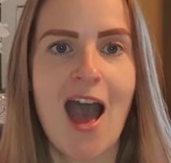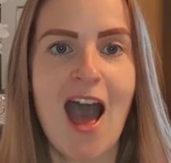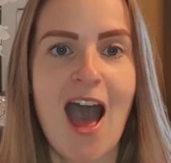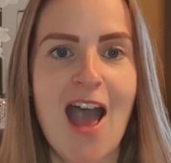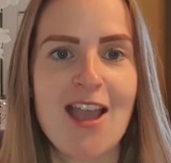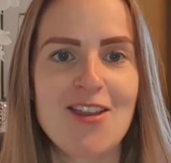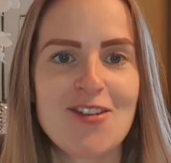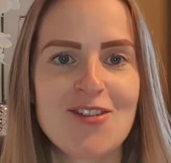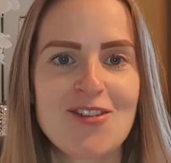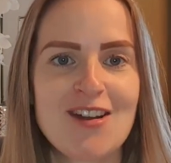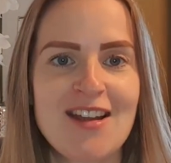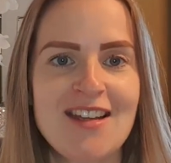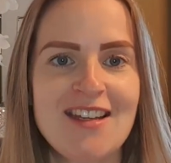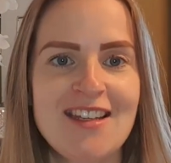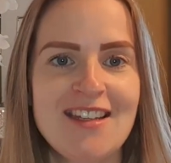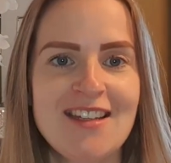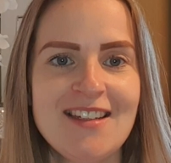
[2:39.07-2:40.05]
Are you
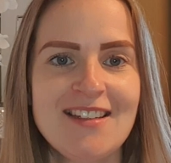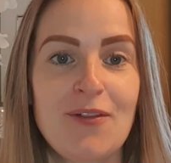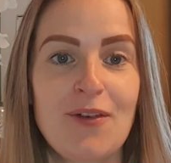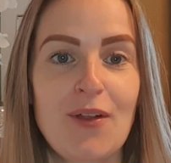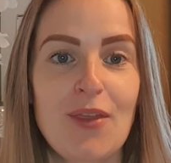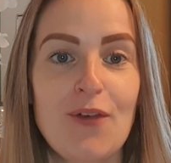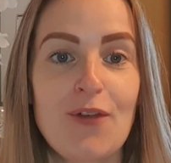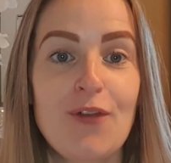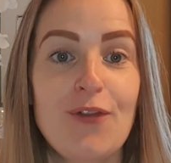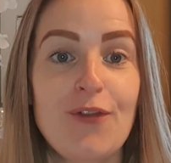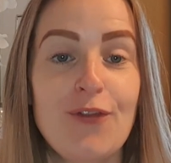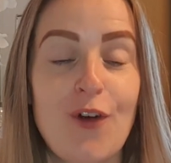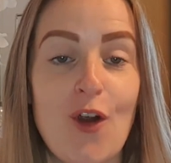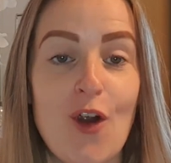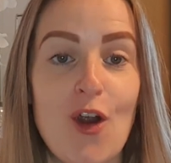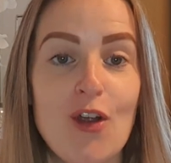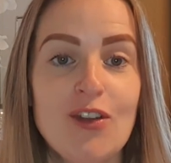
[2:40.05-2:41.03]
ready for the
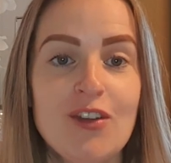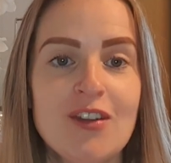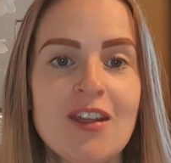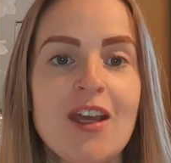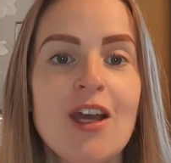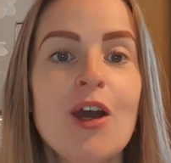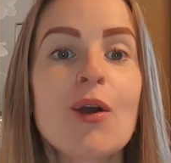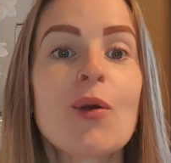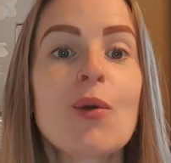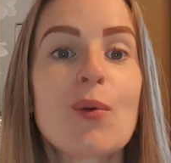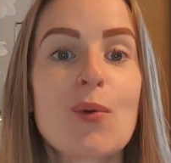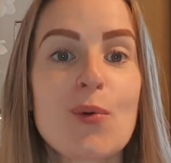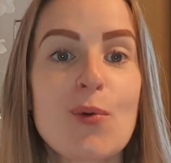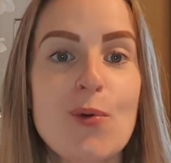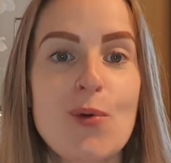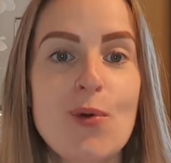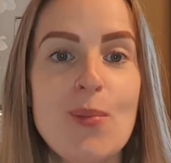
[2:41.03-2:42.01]
first
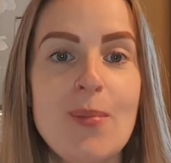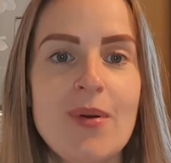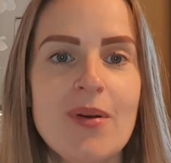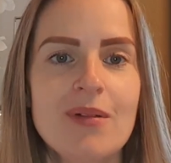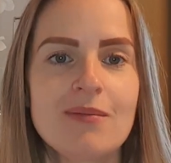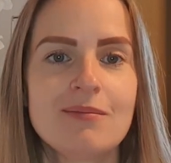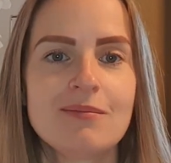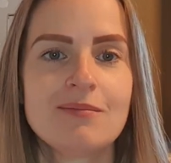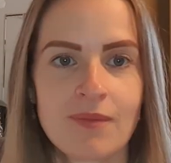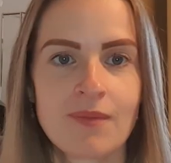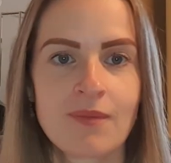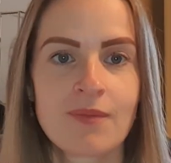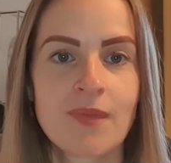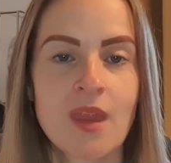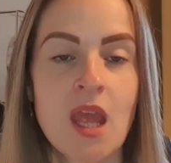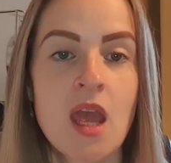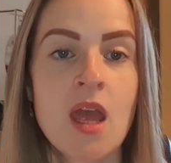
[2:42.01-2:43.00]
group?
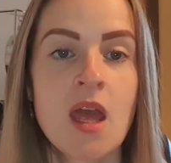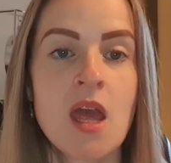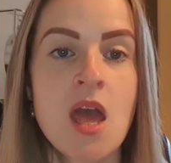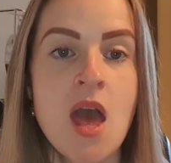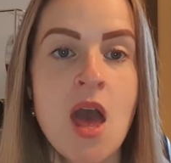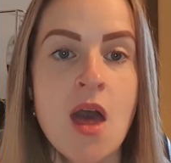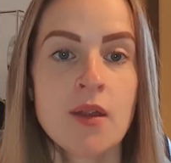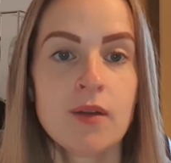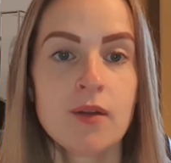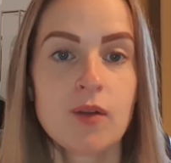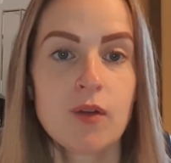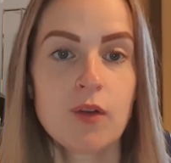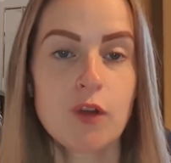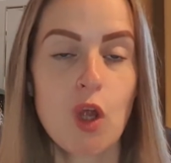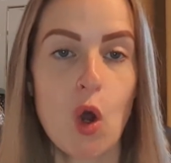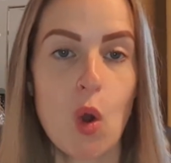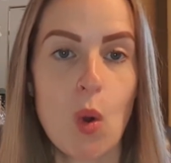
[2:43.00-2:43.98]

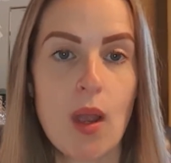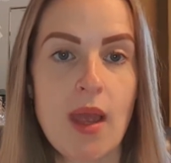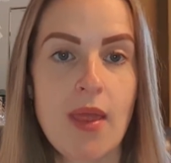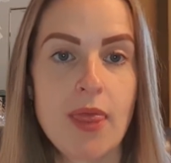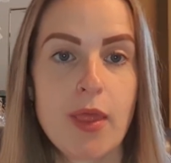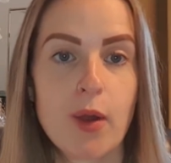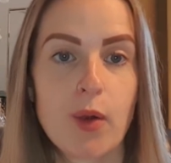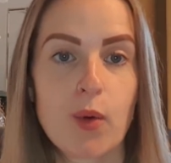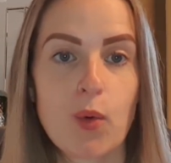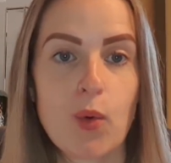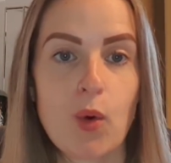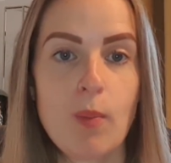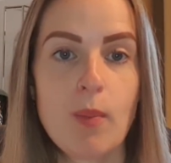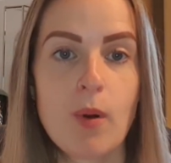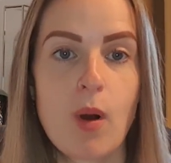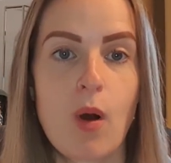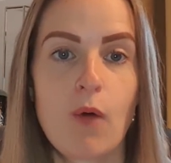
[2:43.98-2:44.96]
So in the
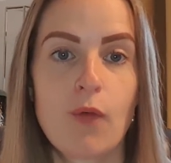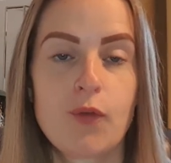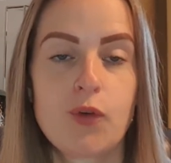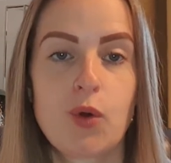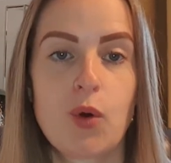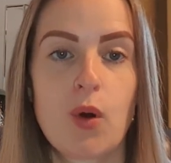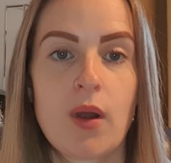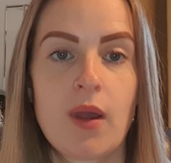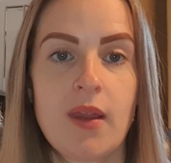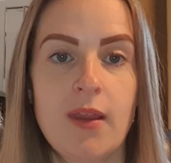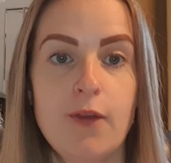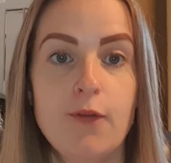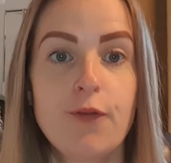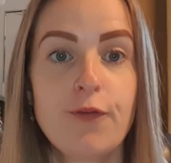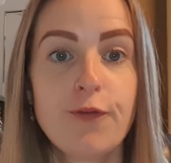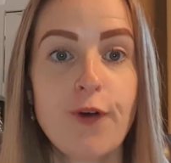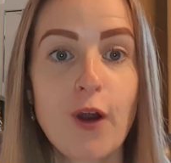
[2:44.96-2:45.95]
group of talking in
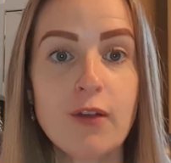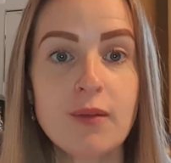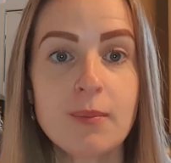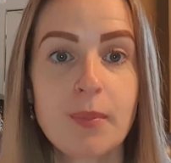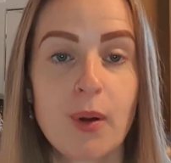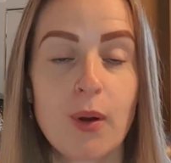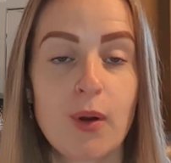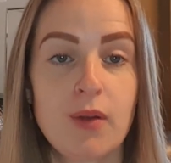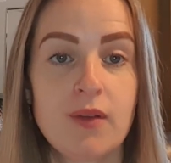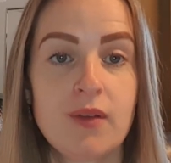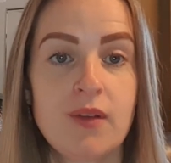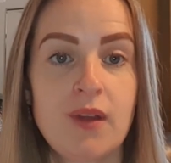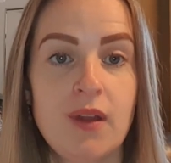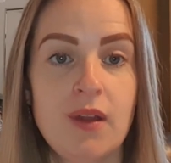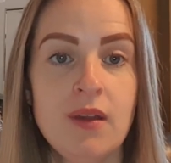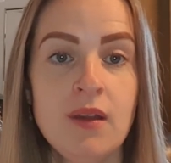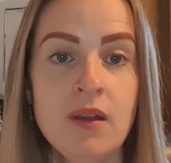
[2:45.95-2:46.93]
the first
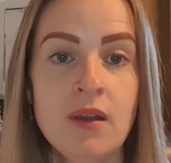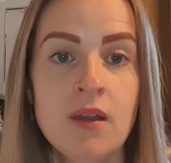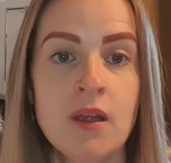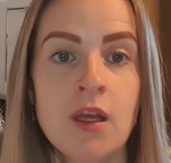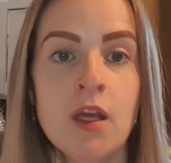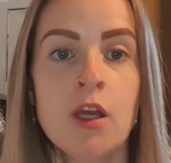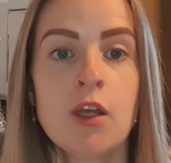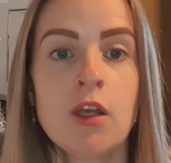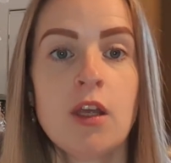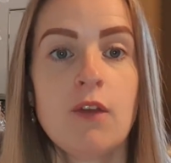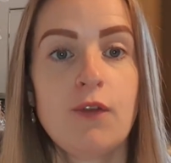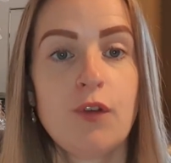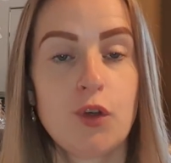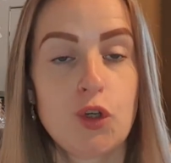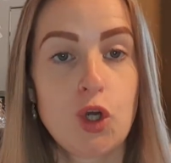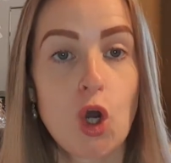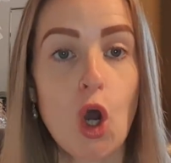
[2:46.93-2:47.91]
person, if
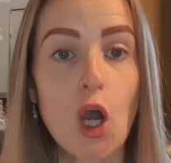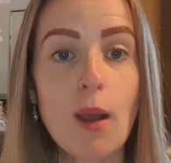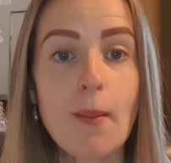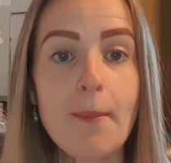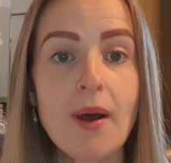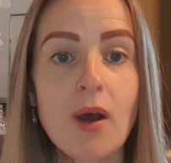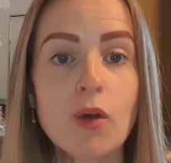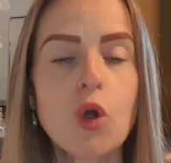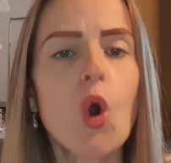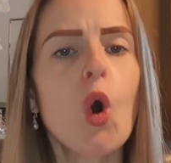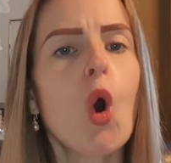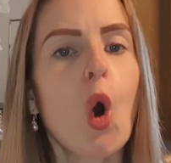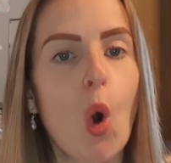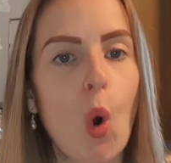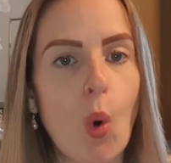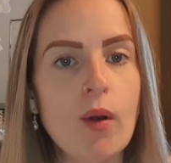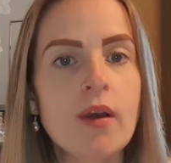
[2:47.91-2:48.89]
you talk about
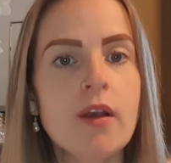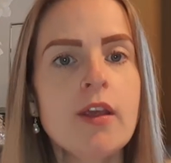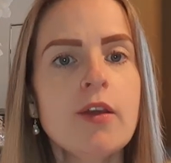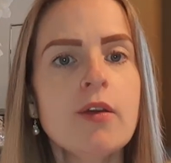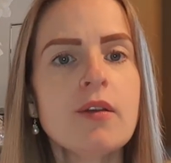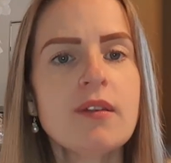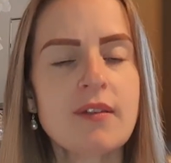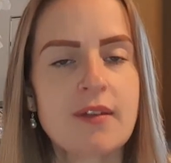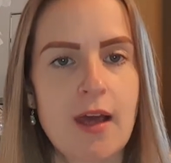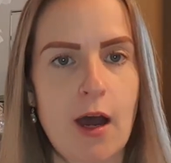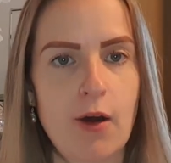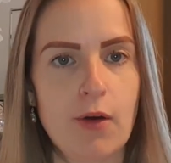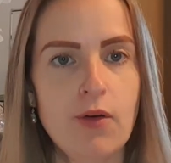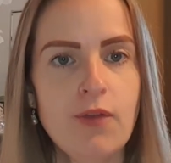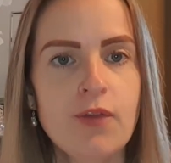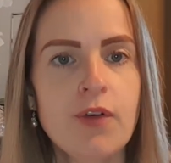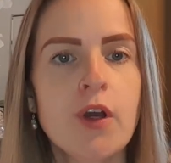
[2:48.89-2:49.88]
only
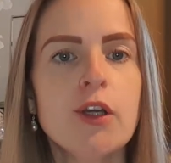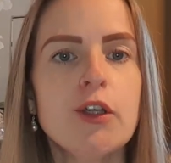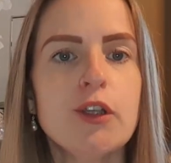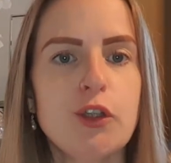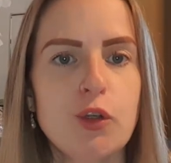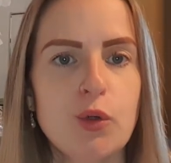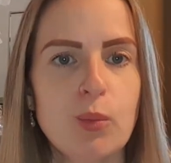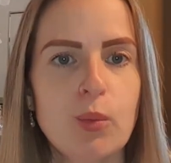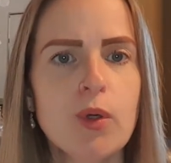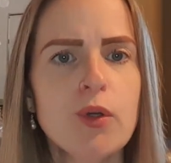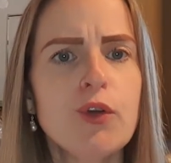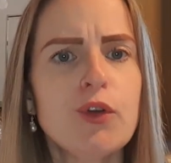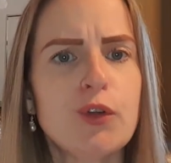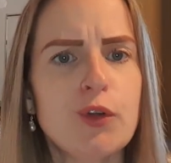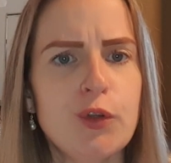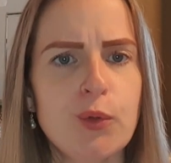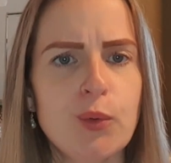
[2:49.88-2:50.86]
yourself, you would
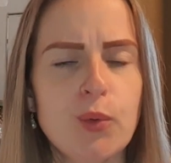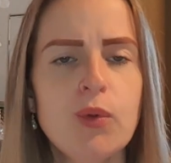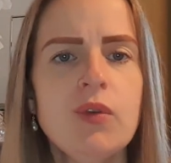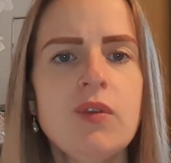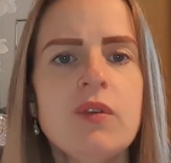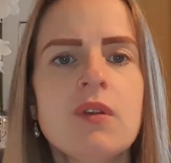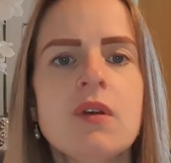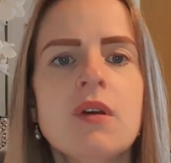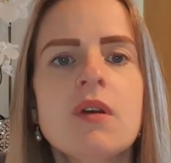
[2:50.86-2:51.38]
use